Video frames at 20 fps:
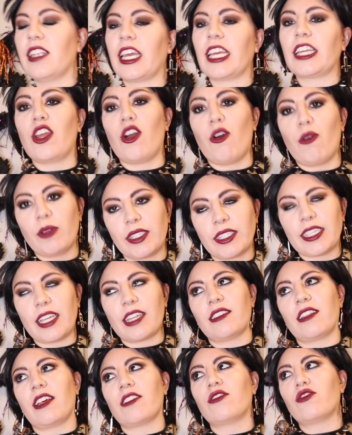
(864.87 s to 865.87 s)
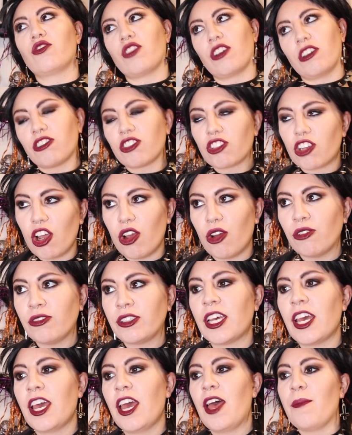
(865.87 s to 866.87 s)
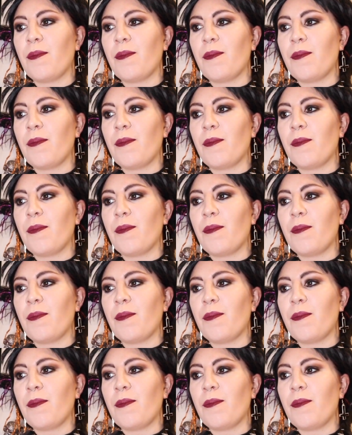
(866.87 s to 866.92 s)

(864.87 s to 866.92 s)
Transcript: Like, no, it's not a leather trench coat,